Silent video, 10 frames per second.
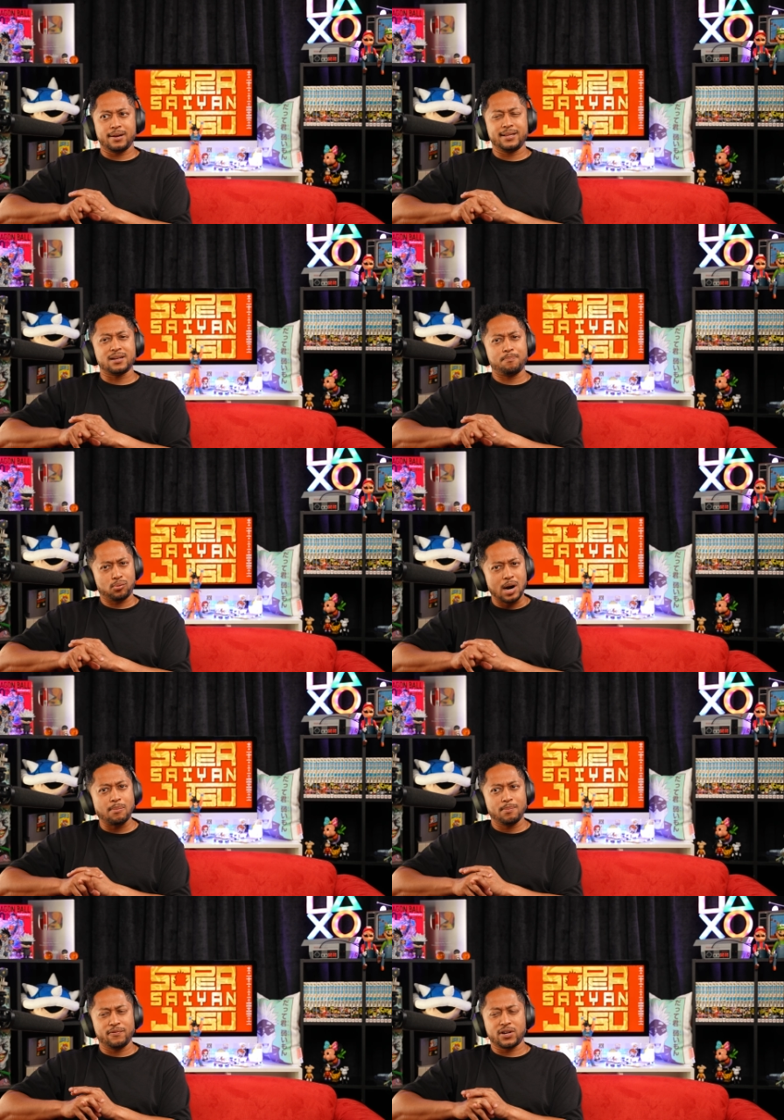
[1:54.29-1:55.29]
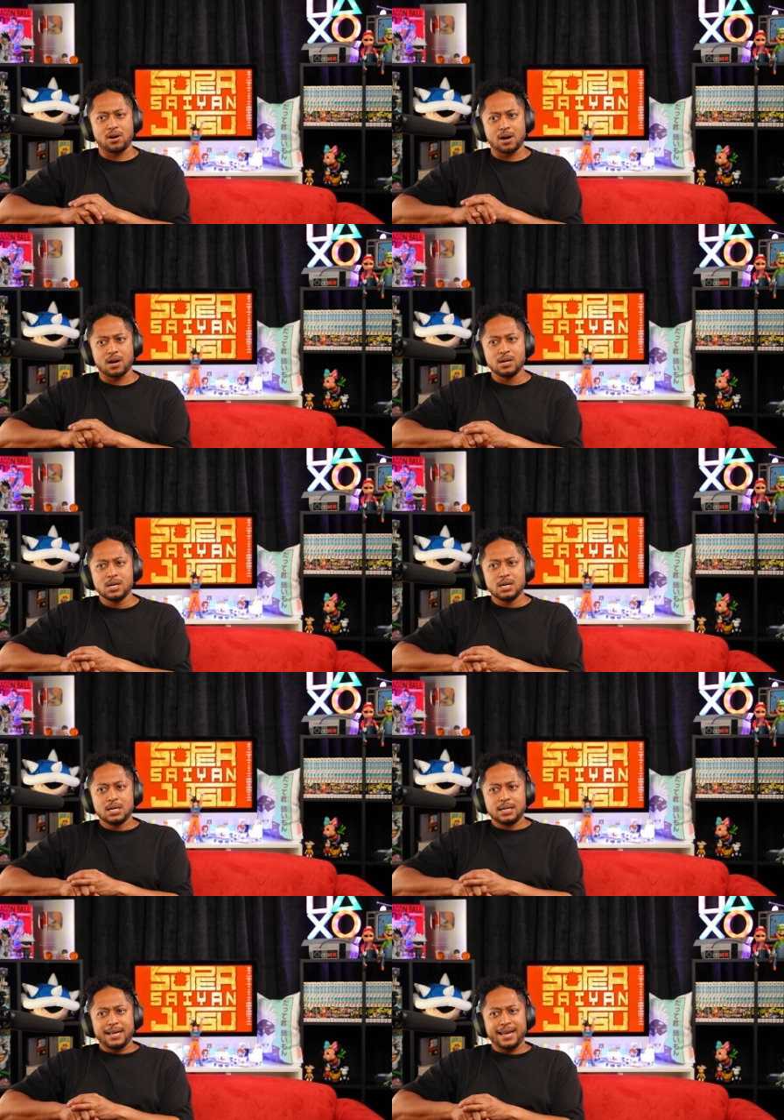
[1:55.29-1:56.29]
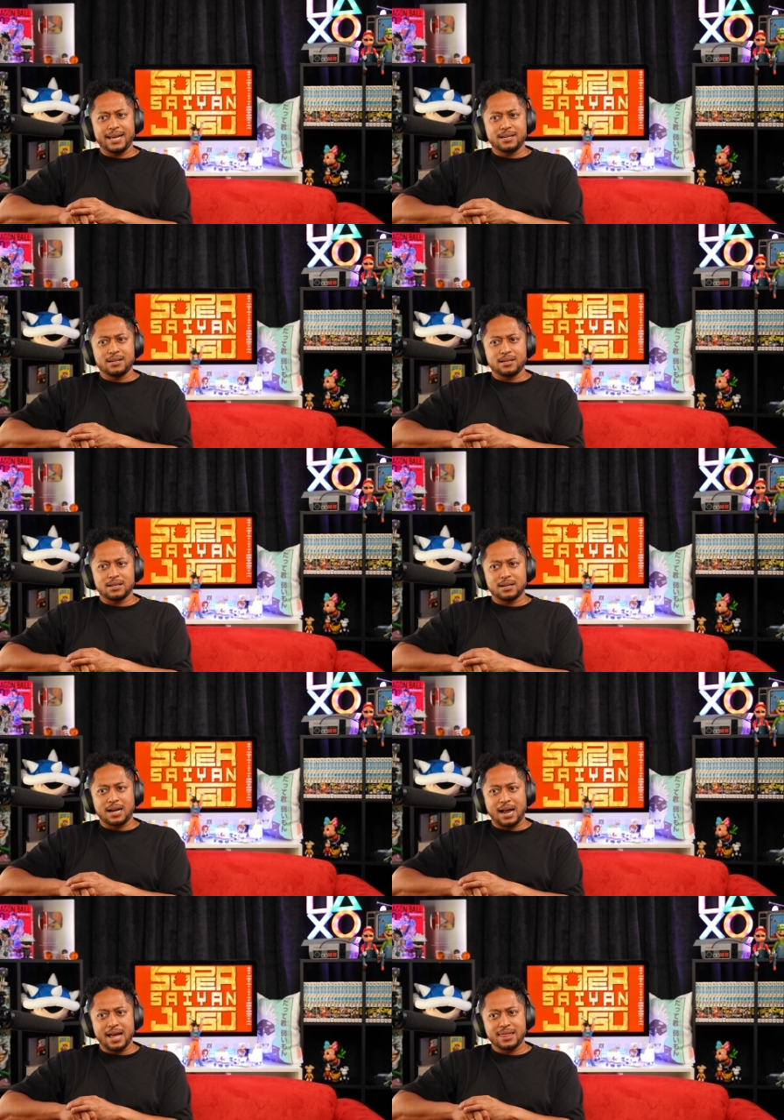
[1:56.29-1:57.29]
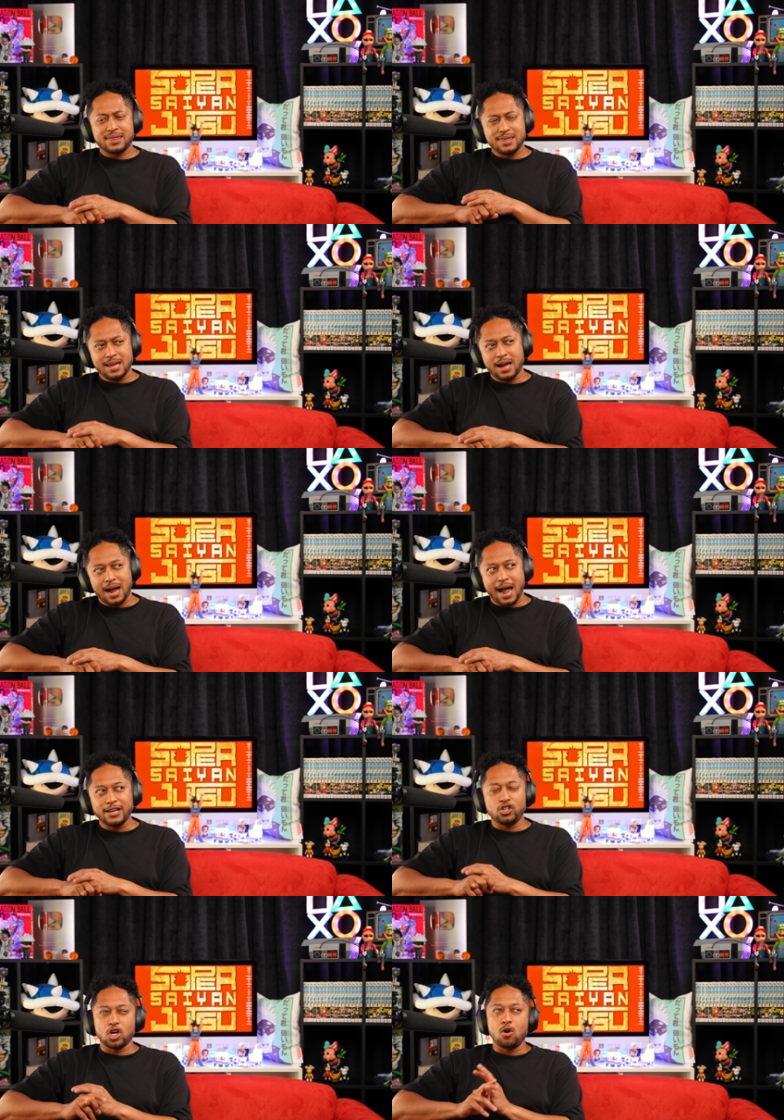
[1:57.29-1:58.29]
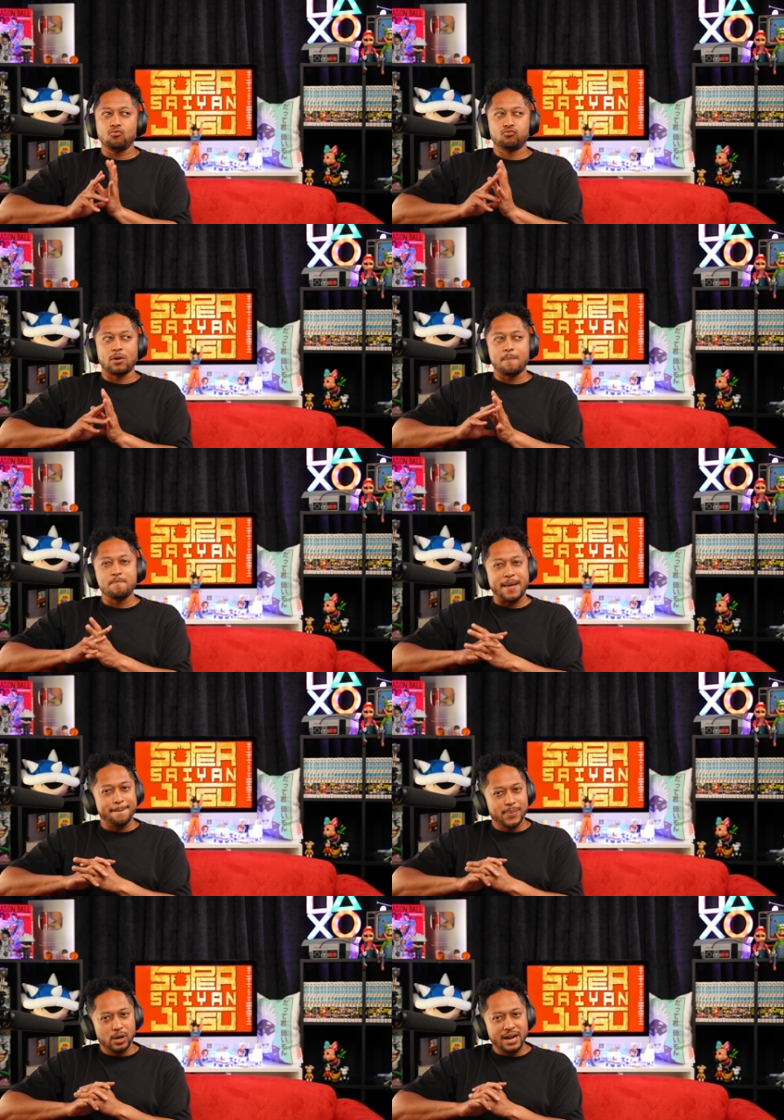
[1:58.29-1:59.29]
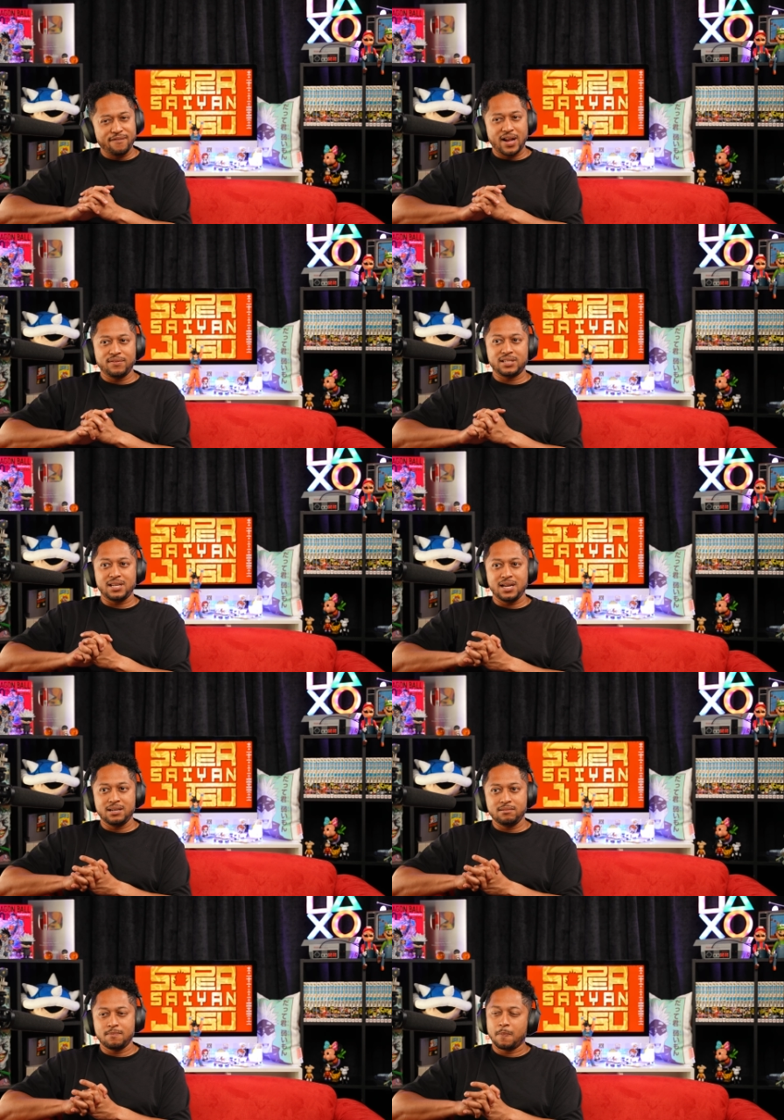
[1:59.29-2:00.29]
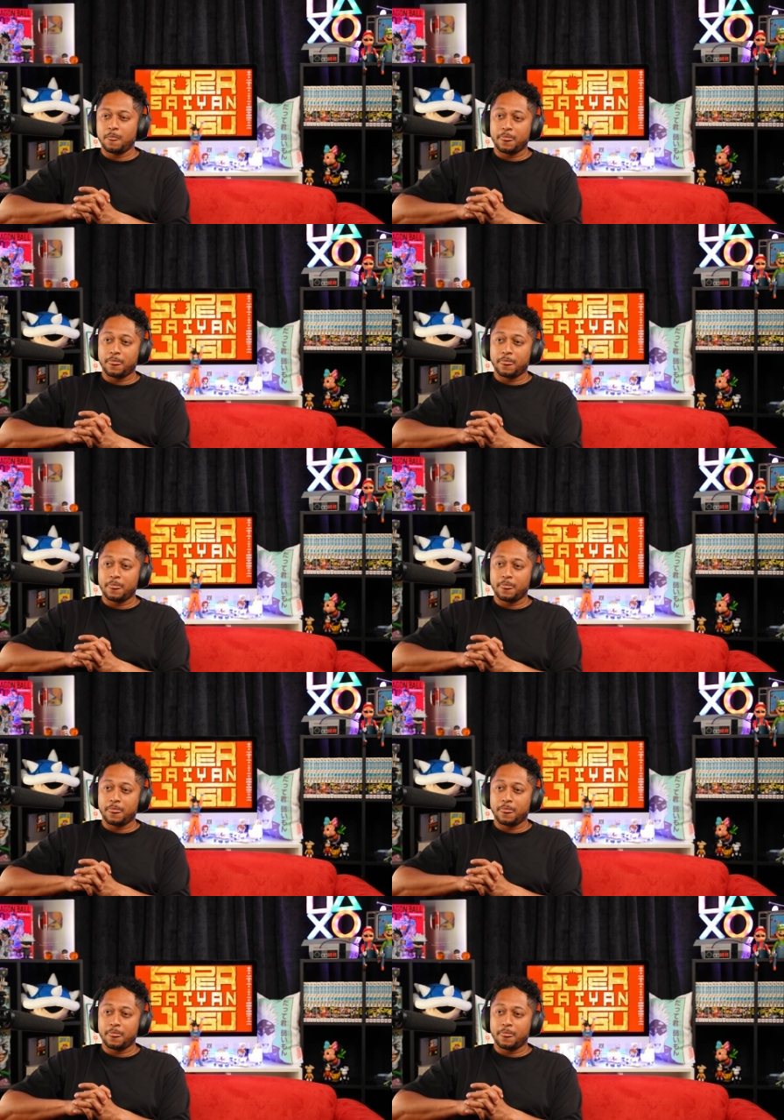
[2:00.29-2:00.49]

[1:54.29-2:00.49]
It's a problem of a car, and I think I don't remember if I've seen.